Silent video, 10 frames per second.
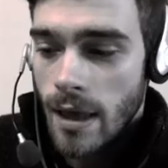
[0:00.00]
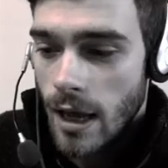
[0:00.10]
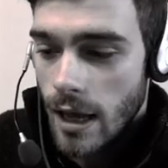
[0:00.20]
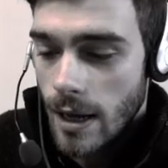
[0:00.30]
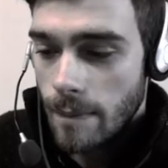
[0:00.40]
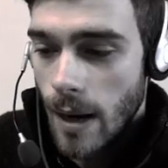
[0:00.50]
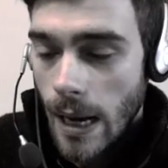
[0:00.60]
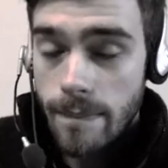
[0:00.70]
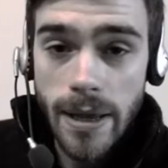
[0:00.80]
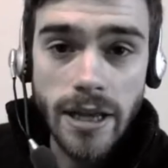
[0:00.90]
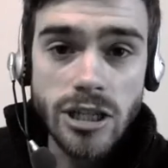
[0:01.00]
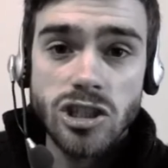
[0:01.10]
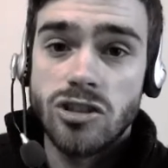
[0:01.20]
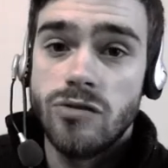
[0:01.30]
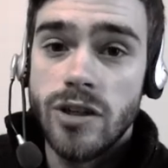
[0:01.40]
I'm making
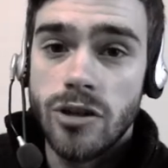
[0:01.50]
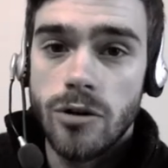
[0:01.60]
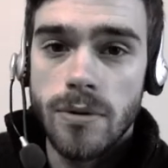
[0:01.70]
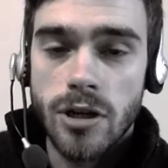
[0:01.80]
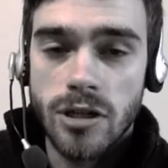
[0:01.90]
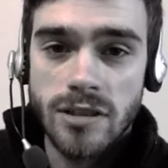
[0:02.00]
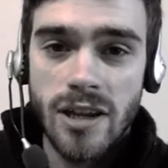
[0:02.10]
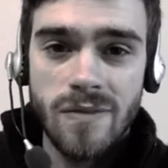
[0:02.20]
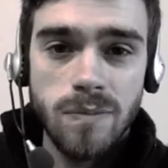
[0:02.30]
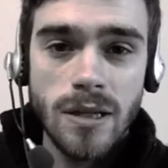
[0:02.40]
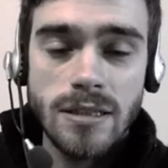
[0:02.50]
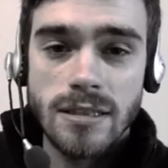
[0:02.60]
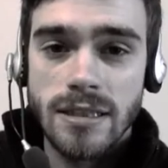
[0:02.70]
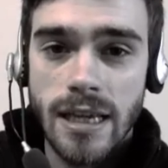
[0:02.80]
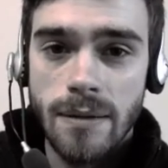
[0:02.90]
this video because I've played
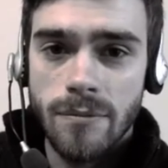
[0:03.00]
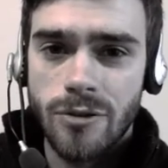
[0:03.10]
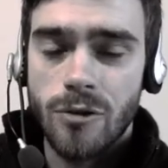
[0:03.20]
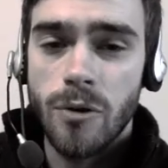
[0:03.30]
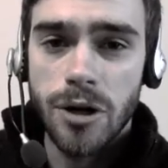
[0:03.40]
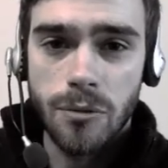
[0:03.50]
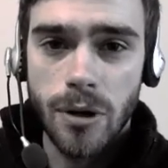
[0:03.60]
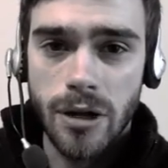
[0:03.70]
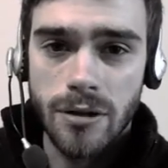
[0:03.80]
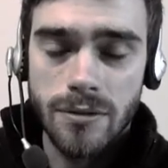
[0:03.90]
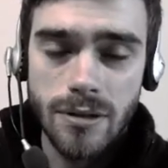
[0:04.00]
this game for quite a while,